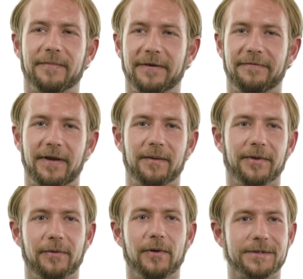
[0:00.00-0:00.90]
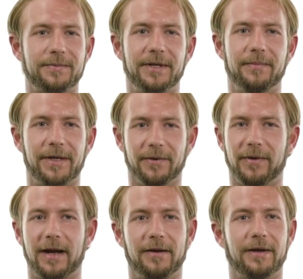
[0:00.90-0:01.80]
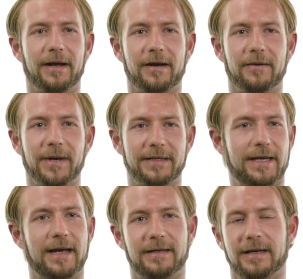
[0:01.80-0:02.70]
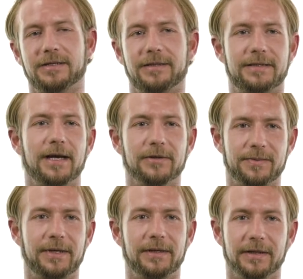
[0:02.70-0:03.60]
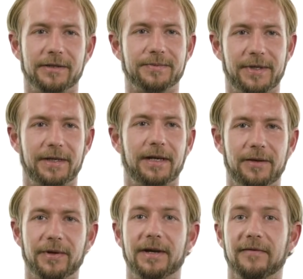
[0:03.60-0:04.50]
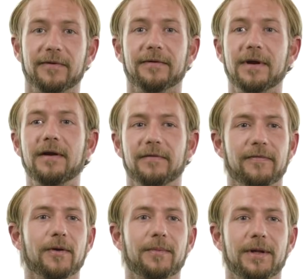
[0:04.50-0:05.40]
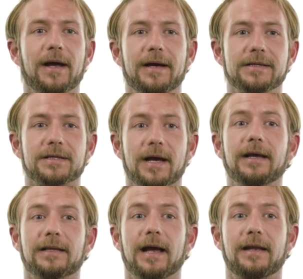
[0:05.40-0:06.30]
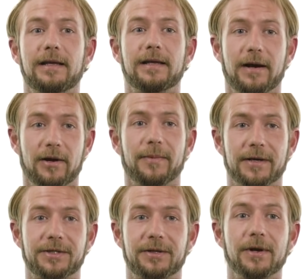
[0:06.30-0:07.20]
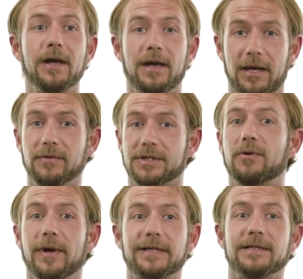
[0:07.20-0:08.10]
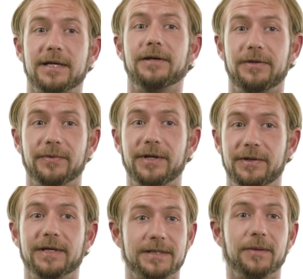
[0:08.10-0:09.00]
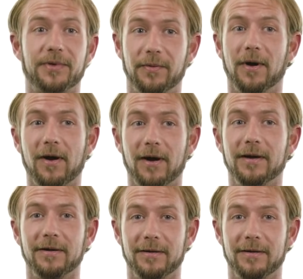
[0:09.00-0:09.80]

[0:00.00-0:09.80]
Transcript: My family wants me to be around now. My dad actually tells me he loves me. He would never verbalize like that he cared about you. He was quick to tell you when you did something wrong,